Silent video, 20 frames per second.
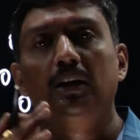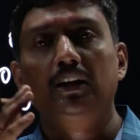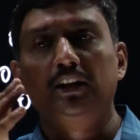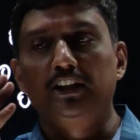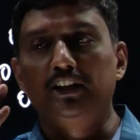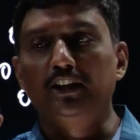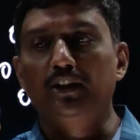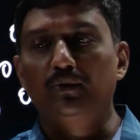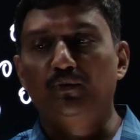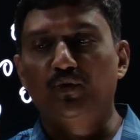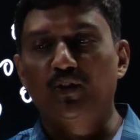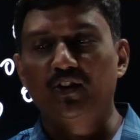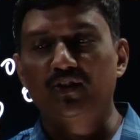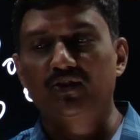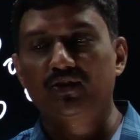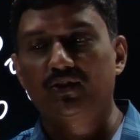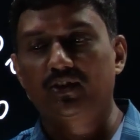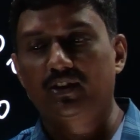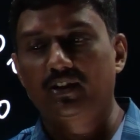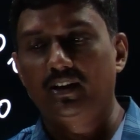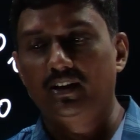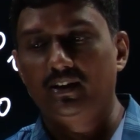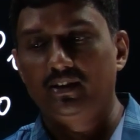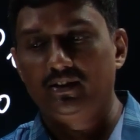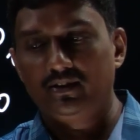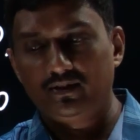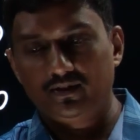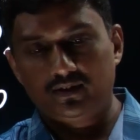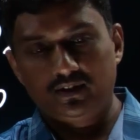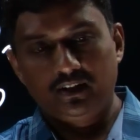In the first
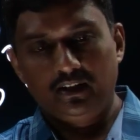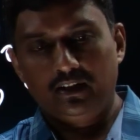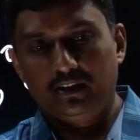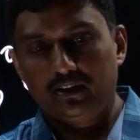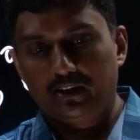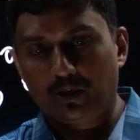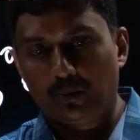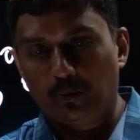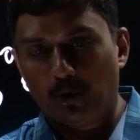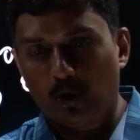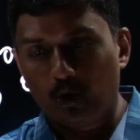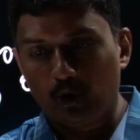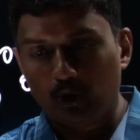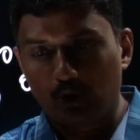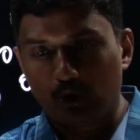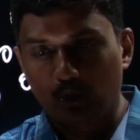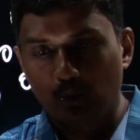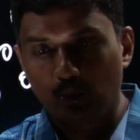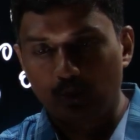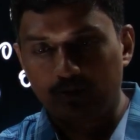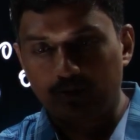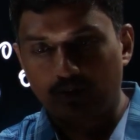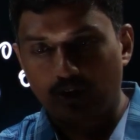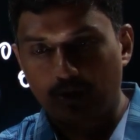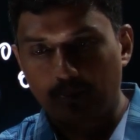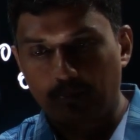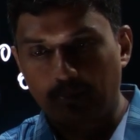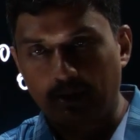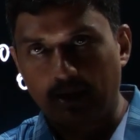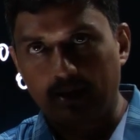case, the molecules
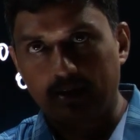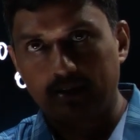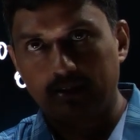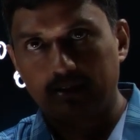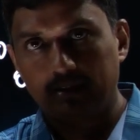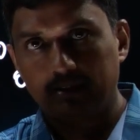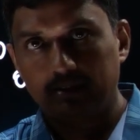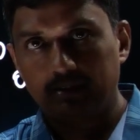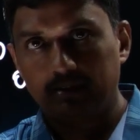are packed